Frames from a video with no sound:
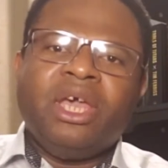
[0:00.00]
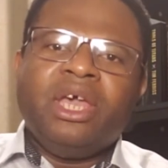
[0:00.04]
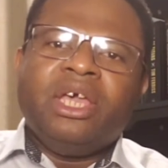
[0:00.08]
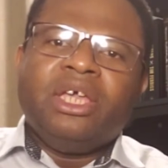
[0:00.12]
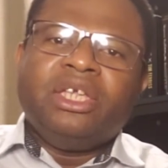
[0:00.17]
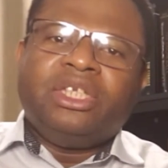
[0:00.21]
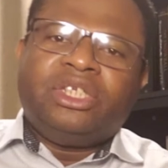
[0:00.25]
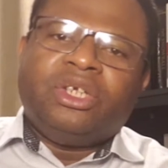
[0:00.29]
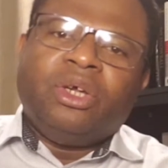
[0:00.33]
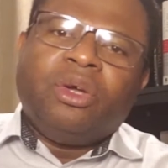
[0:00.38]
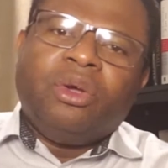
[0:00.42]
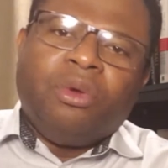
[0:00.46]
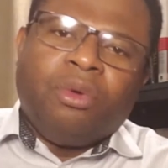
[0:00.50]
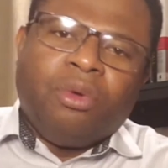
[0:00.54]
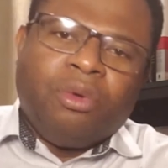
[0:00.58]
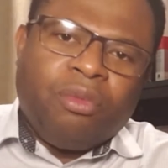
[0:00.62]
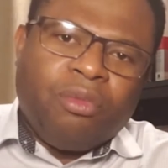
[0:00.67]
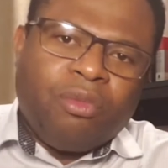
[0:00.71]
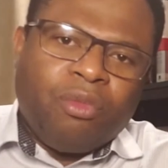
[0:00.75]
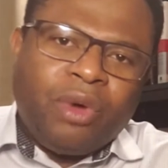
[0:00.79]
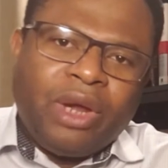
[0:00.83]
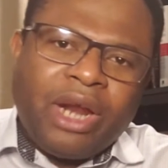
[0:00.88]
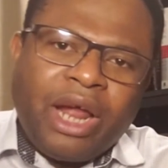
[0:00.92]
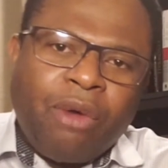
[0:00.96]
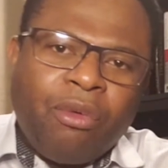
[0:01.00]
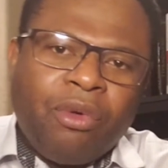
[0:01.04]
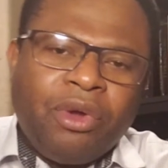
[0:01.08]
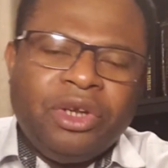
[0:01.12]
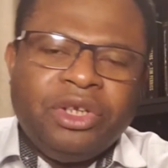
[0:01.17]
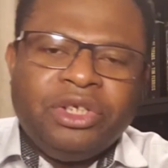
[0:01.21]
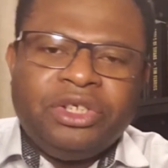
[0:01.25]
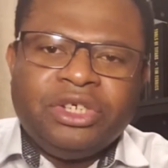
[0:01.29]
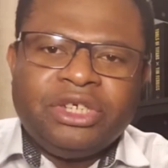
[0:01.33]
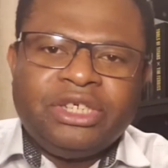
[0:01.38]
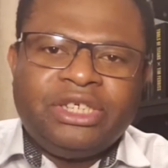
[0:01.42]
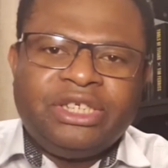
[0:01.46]
So what I want
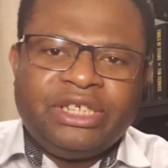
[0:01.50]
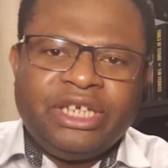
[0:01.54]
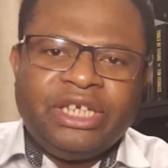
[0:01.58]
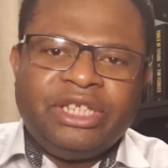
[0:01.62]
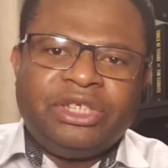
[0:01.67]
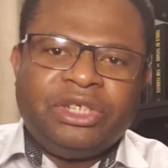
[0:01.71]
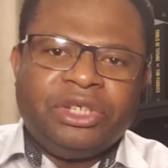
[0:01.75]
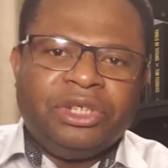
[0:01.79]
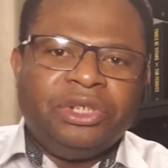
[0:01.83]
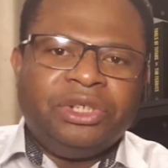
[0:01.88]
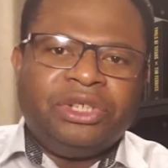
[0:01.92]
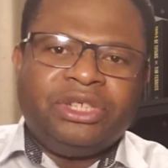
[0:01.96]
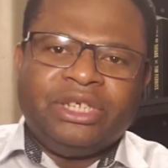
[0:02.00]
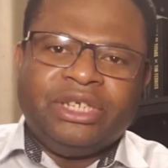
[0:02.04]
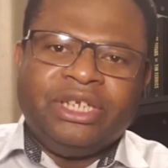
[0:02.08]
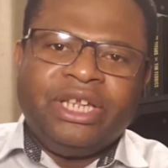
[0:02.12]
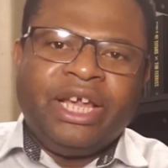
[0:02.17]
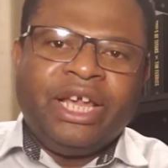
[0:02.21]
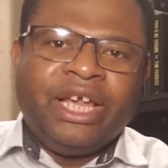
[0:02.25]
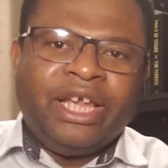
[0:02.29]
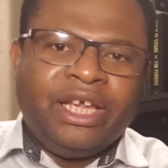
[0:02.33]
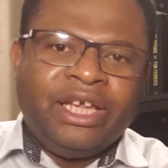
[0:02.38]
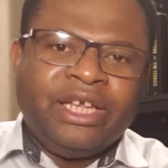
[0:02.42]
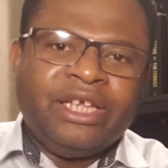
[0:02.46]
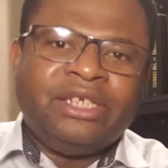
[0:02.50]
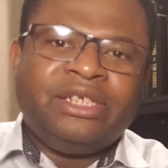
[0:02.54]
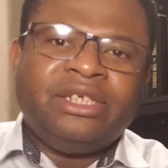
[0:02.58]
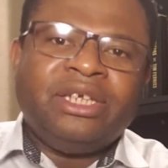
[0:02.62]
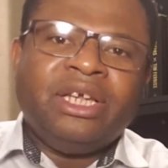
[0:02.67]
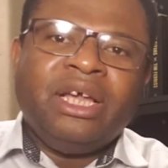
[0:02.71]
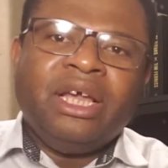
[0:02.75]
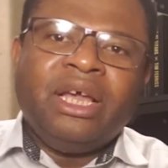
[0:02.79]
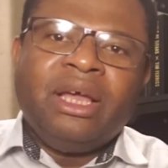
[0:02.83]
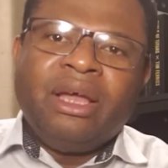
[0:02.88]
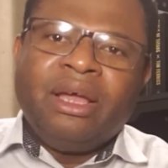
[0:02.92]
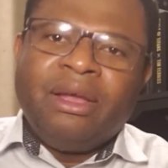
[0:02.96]
to just say to you today
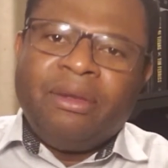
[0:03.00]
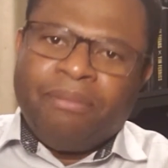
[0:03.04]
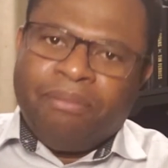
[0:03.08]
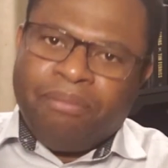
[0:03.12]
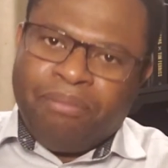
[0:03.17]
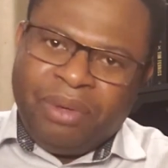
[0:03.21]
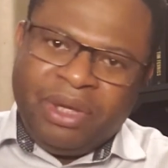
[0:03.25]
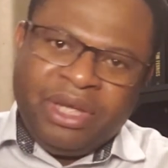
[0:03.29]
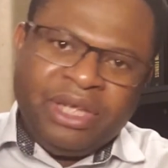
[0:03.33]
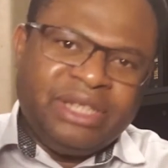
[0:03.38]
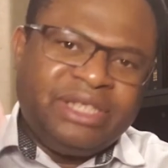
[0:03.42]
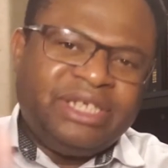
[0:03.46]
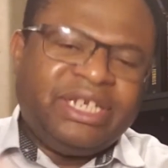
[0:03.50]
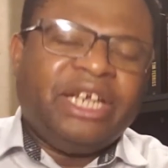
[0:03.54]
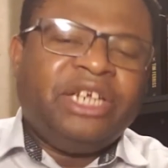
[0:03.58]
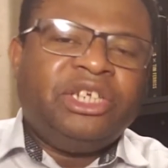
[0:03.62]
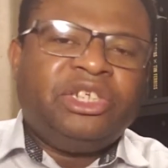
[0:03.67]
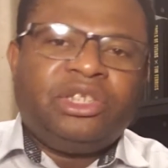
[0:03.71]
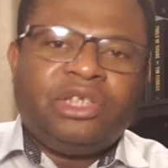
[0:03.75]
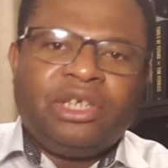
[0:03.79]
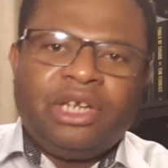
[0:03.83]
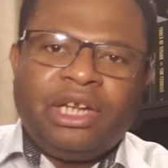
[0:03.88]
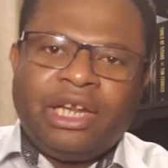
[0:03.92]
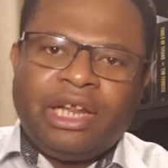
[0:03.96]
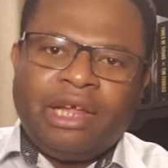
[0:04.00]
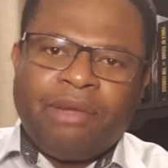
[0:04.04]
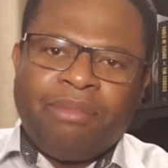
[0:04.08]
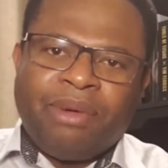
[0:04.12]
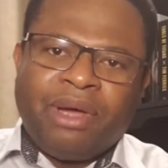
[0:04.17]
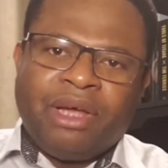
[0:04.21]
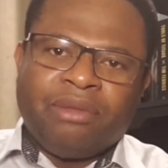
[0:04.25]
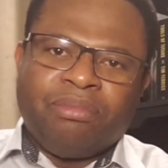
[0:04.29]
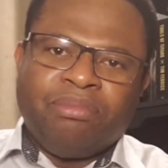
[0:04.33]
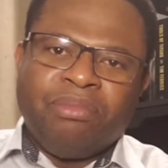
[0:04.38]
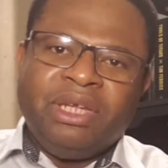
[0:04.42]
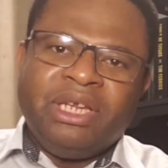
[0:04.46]
is, be intentional
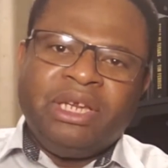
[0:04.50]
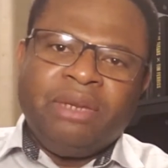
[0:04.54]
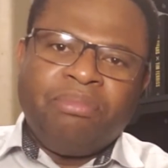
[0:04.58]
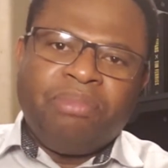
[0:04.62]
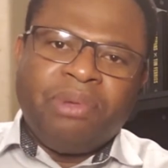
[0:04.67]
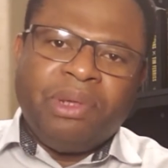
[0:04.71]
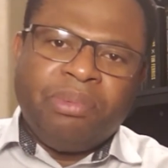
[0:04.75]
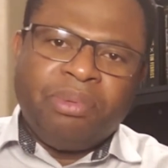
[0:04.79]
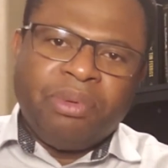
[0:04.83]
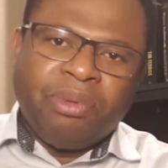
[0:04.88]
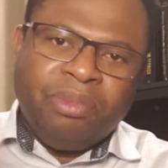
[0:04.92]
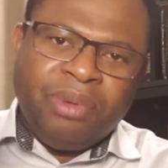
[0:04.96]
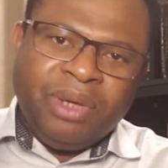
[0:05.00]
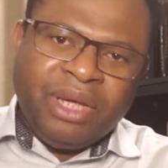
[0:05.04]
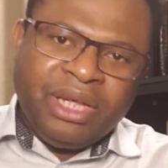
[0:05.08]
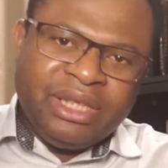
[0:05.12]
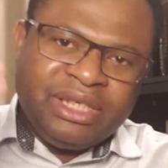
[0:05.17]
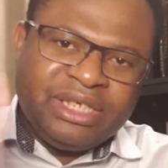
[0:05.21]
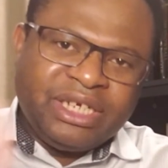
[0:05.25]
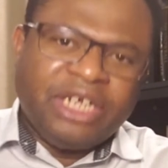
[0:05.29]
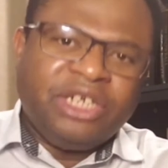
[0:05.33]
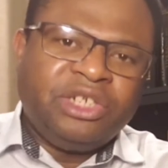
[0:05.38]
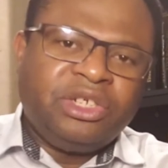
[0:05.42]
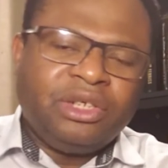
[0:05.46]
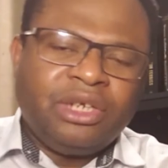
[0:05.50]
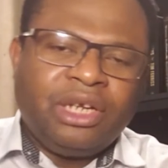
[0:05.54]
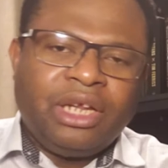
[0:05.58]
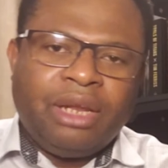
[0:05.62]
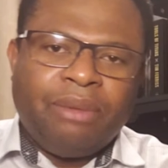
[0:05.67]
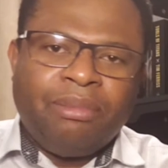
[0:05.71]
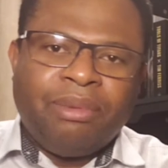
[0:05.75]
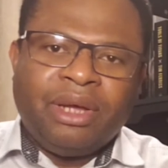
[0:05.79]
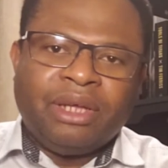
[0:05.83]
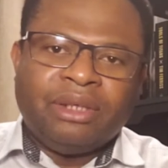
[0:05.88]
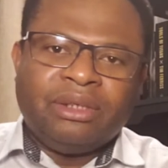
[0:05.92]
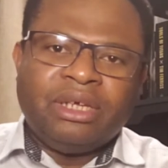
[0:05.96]
about meeting people, be
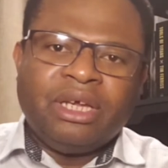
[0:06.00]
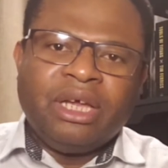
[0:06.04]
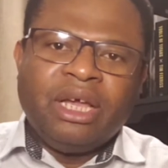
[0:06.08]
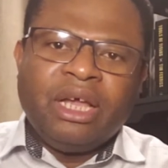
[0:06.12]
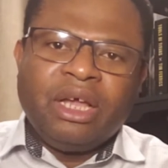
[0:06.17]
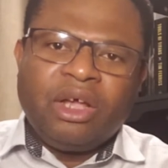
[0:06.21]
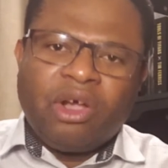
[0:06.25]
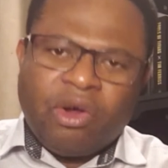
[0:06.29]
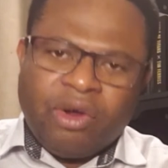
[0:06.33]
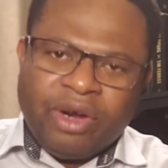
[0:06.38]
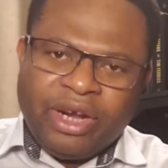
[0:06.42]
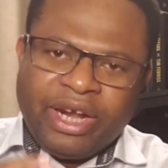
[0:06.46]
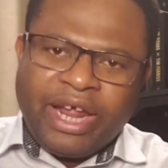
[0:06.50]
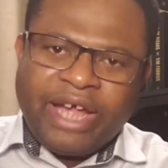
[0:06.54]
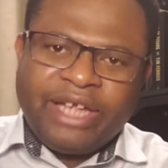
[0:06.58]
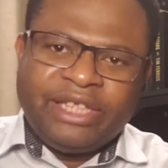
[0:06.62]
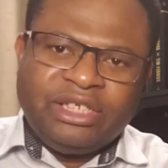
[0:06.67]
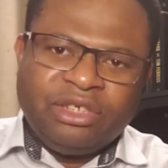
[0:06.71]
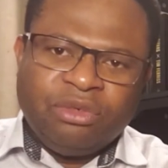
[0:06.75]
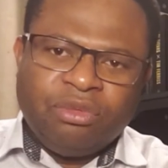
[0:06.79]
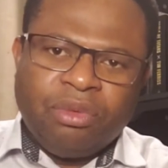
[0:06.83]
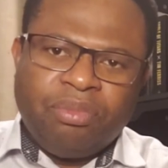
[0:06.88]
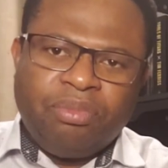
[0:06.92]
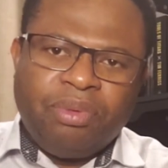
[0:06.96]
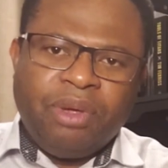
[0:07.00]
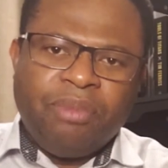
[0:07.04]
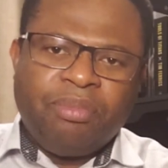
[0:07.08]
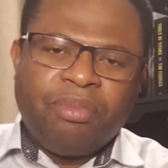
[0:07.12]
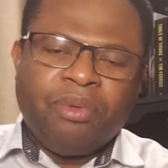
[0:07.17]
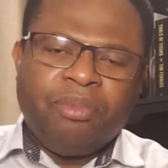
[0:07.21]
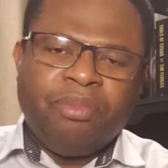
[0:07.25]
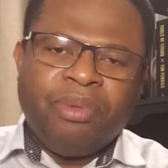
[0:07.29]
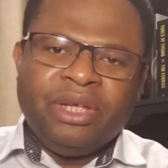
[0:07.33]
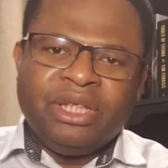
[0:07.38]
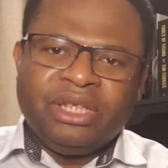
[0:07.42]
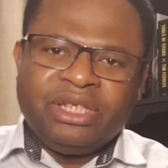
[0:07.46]
intentional about connecting with
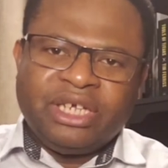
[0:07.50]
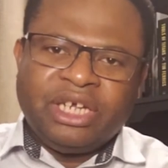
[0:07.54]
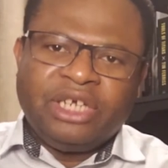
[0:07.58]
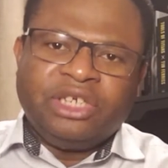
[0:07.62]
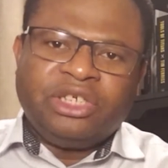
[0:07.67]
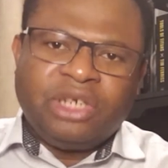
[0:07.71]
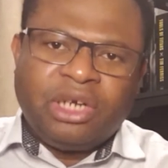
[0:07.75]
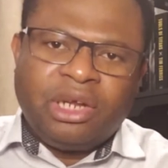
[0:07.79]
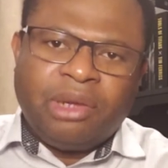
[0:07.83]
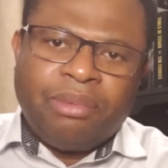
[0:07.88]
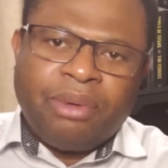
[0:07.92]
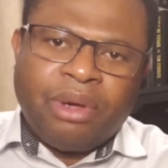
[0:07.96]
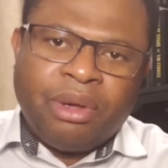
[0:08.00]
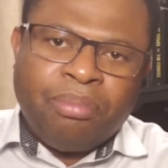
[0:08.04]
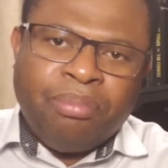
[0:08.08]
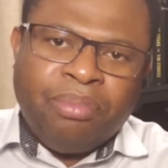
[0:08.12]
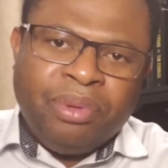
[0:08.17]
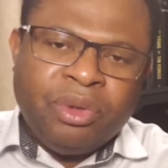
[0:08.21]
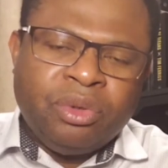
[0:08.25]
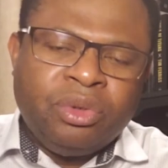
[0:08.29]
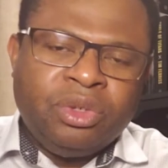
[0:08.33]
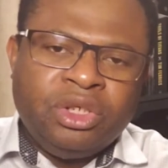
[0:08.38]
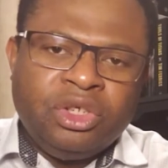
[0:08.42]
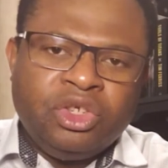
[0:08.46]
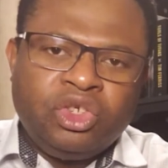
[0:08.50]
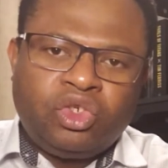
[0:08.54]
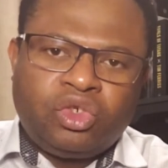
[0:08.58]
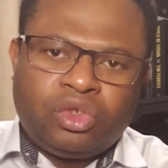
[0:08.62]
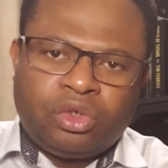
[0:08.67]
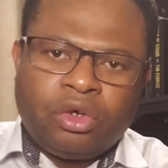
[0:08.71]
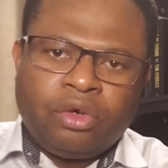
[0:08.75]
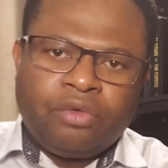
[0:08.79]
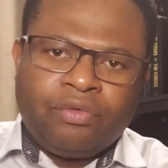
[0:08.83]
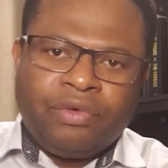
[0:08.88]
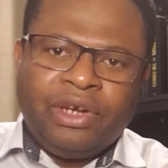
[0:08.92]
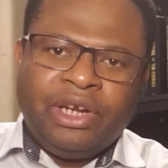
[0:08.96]
people, be intentional about building
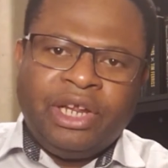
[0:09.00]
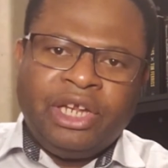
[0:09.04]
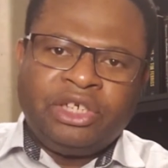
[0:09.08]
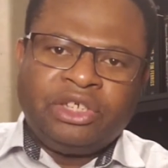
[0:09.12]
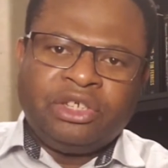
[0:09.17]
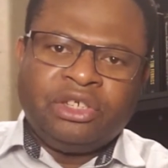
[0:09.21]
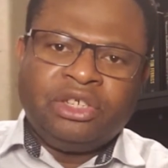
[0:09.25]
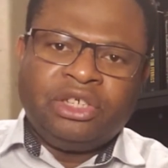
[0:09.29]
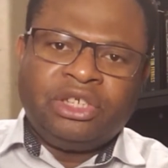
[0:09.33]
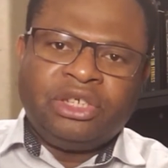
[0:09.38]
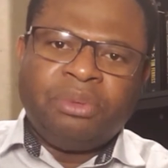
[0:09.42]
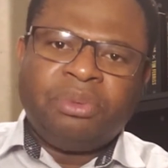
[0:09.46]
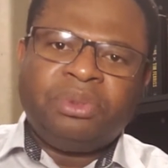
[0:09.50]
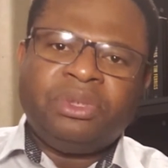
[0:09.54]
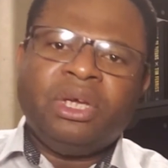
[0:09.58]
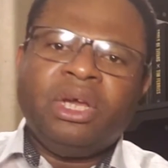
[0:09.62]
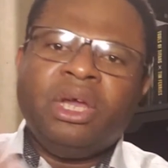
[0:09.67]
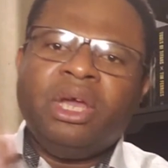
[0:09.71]
strong relationships,